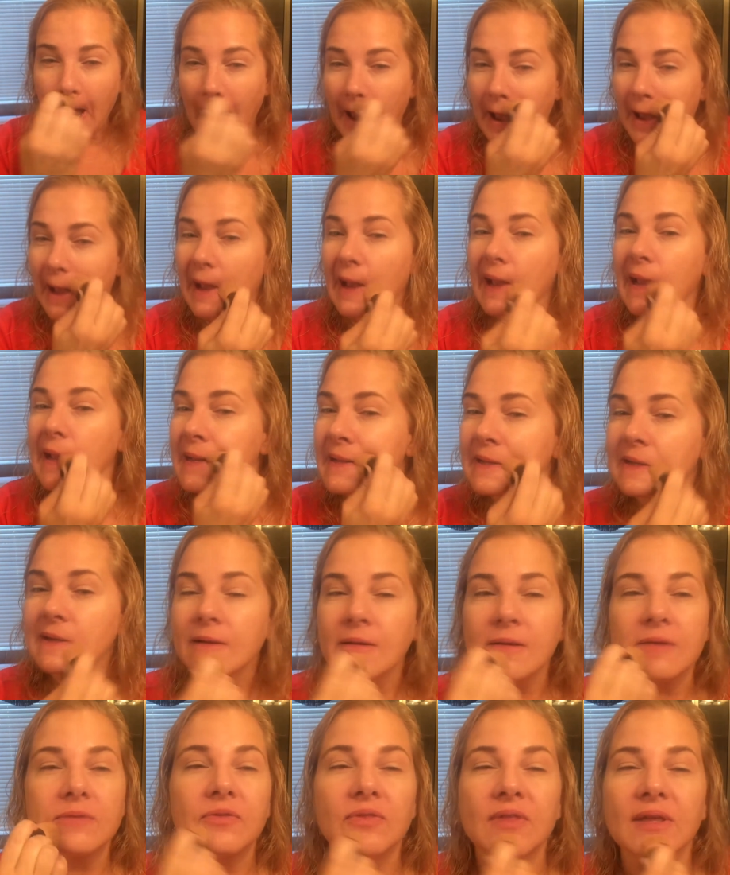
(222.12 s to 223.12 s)
I
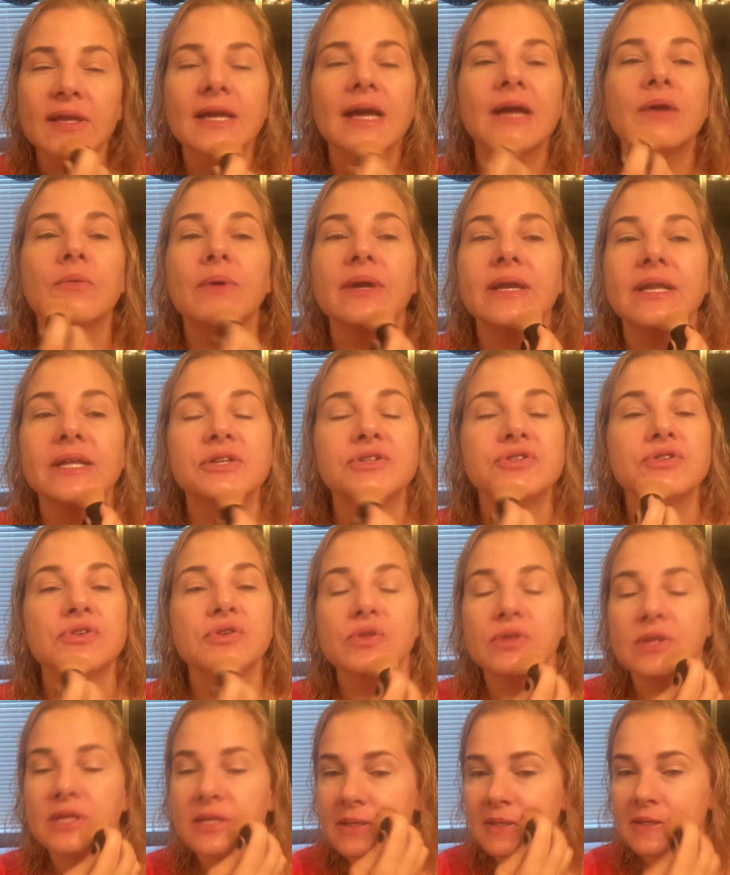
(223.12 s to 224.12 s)
think I went into
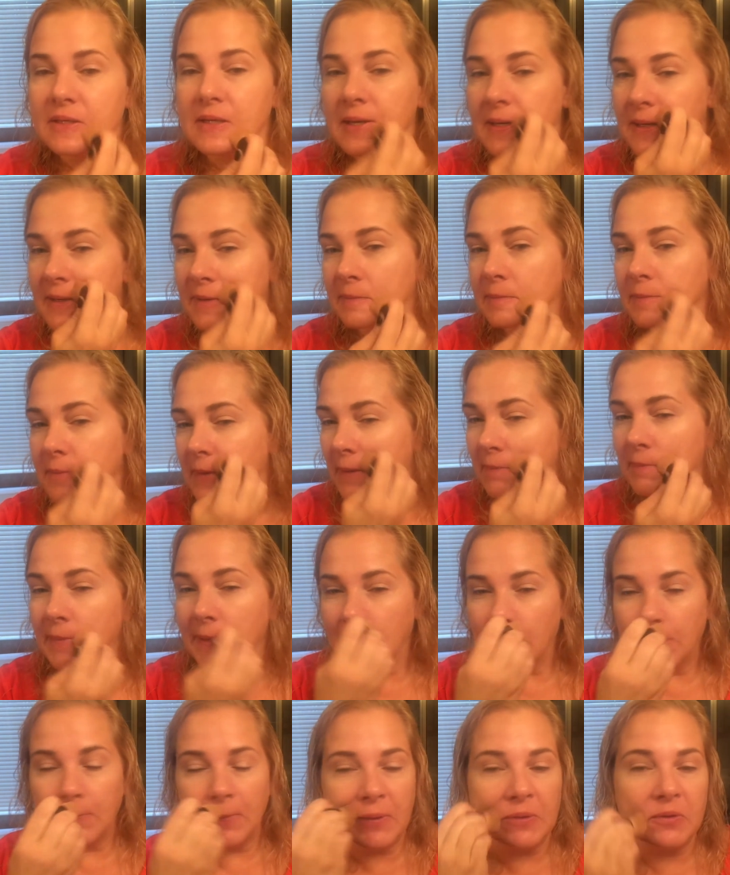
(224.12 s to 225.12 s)
a
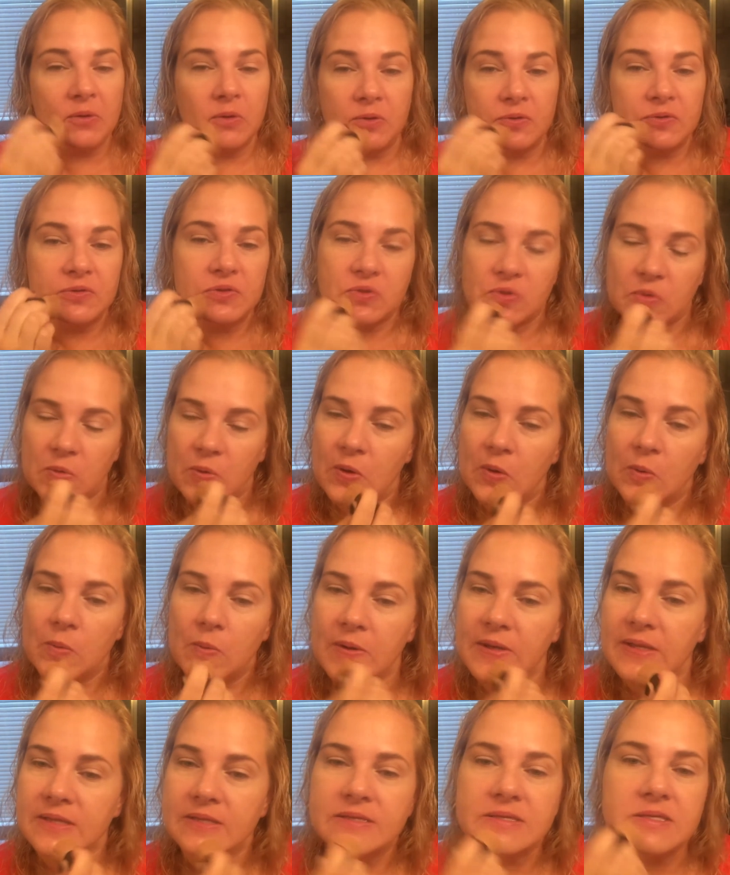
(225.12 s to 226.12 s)
Bare Minerals store
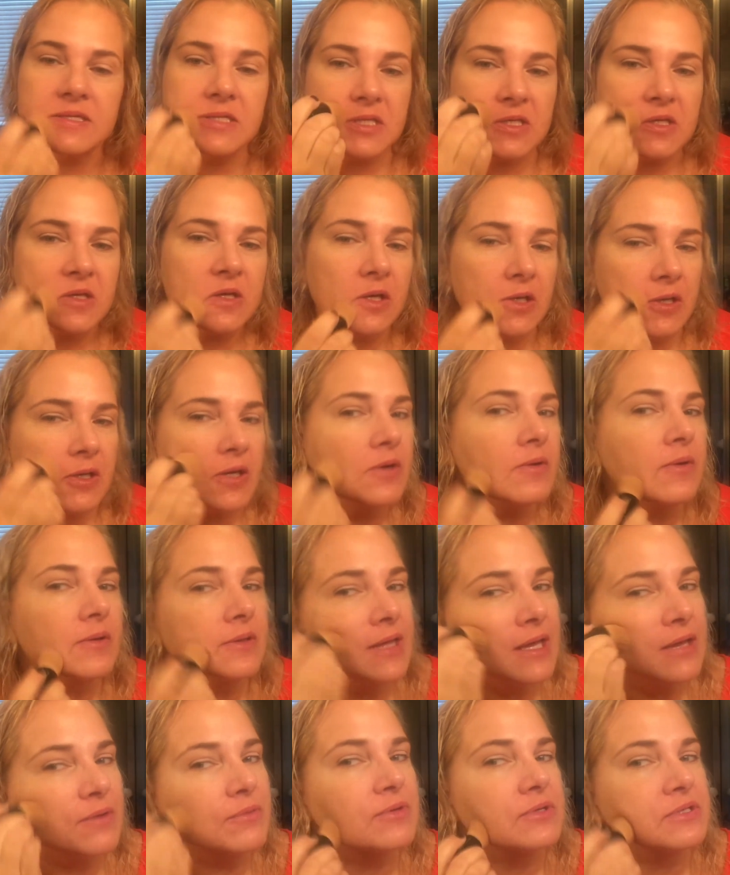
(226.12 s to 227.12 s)
once long ago, and
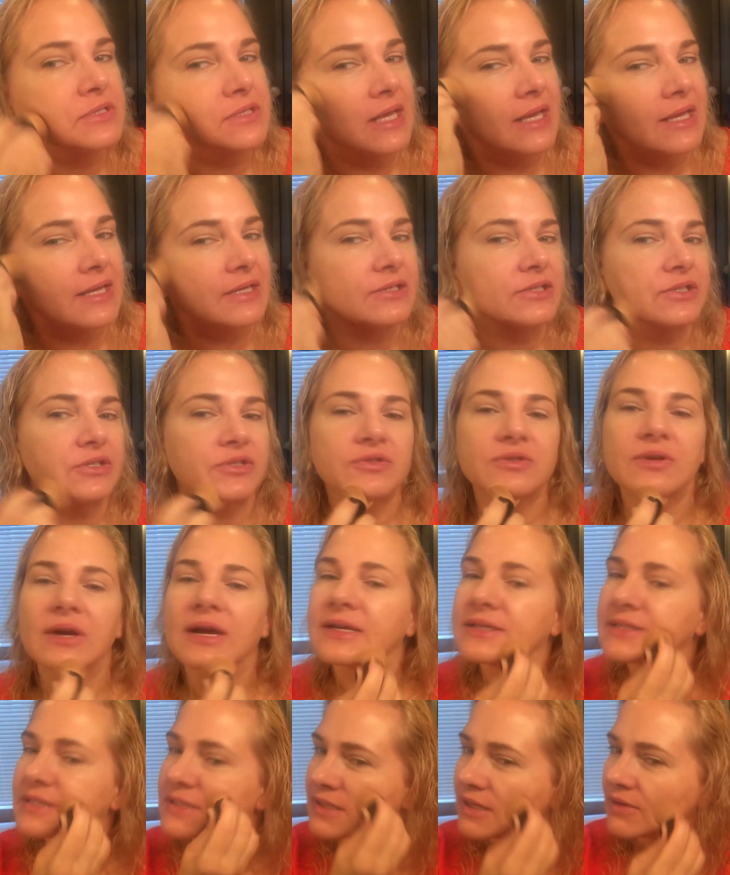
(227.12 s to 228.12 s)
they were saying to try
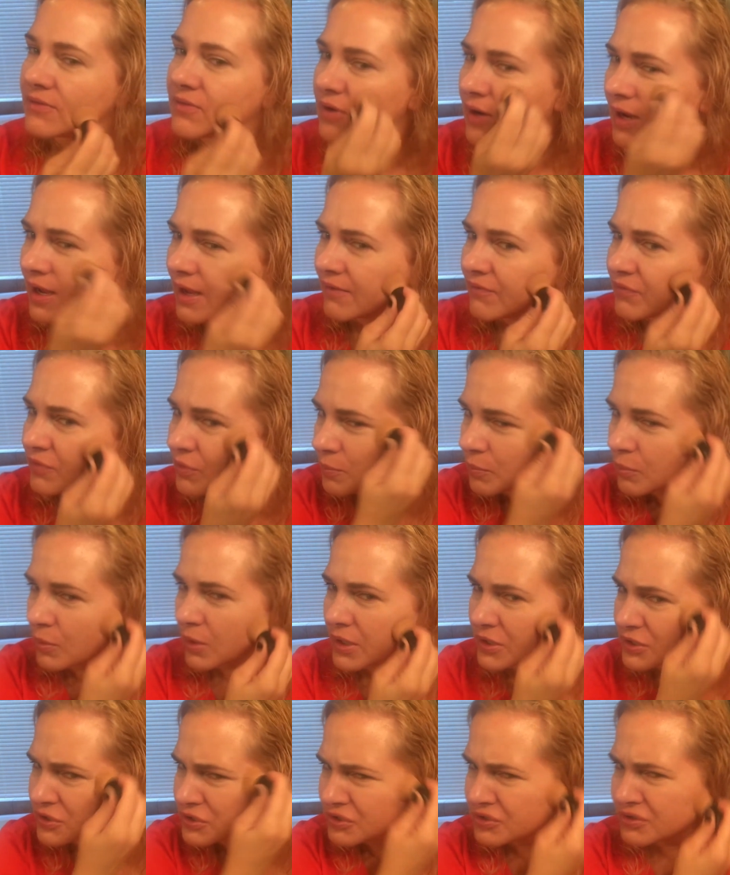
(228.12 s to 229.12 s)
to never have the
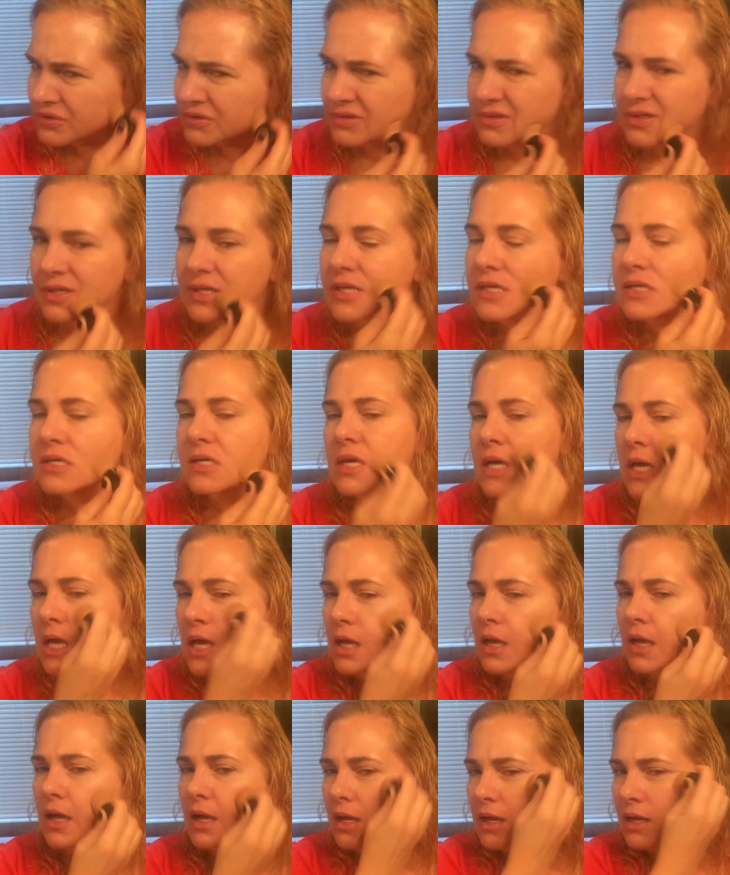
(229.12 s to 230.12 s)
brush
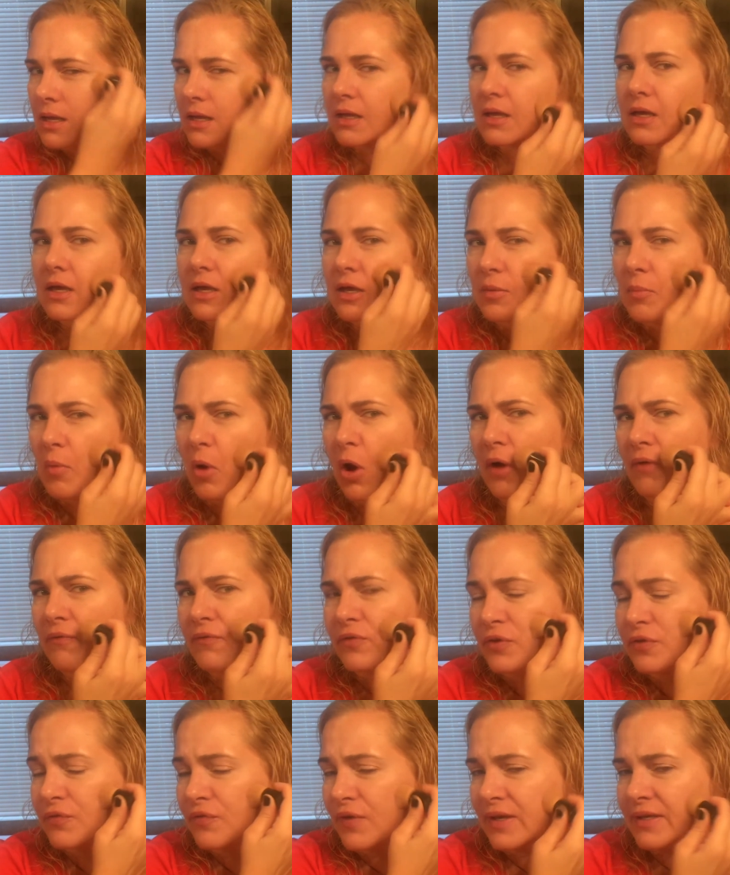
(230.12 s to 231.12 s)
come off
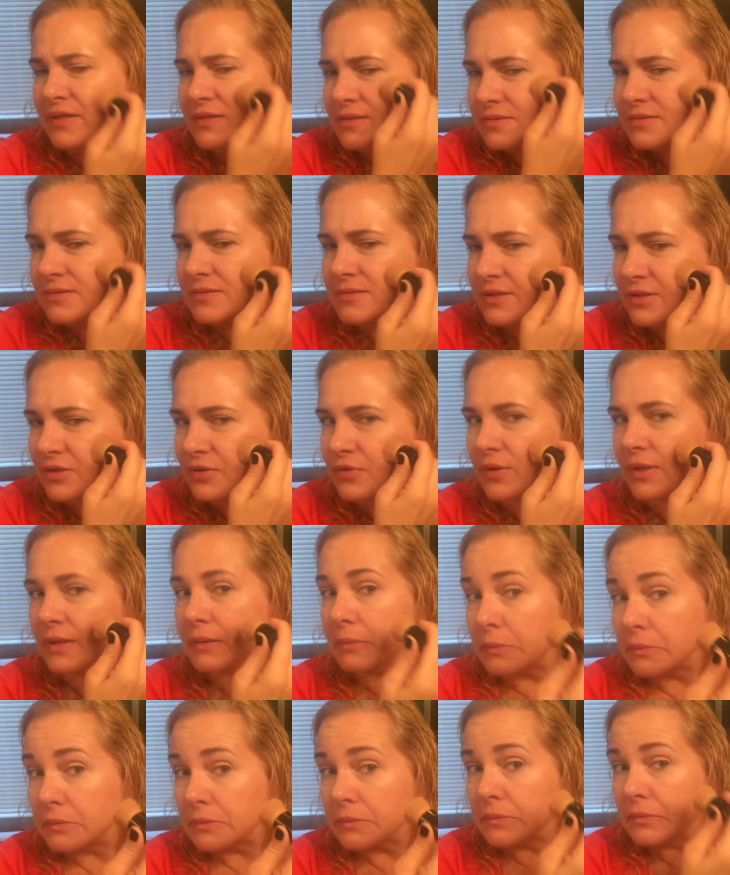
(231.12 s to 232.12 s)
your face, you know,
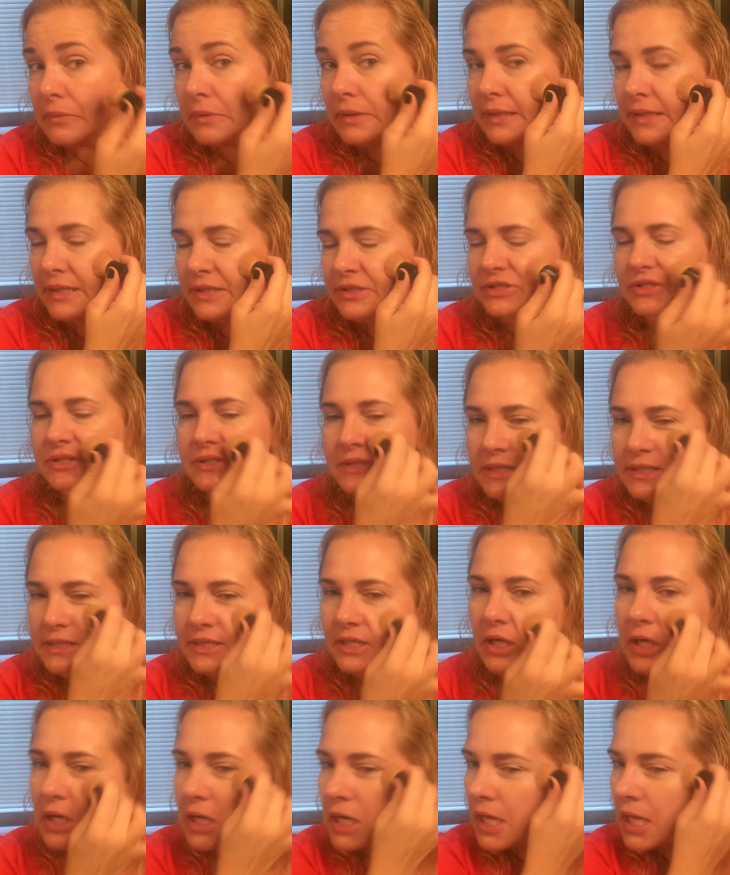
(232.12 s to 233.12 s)
like I just did there,